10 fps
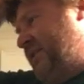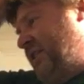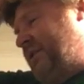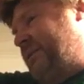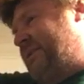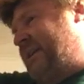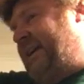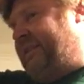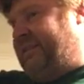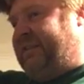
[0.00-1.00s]

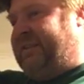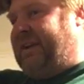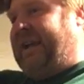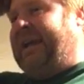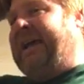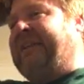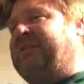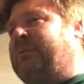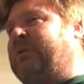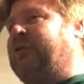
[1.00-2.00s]
circumstances, I had
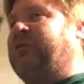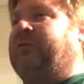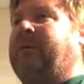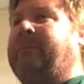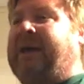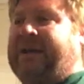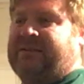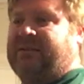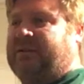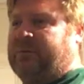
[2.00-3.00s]
to move
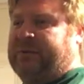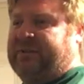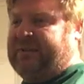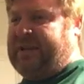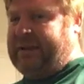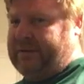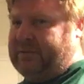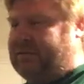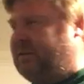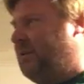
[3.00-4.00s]
back to
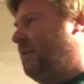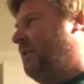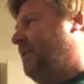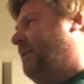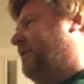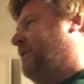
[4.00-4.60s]
Louisiana in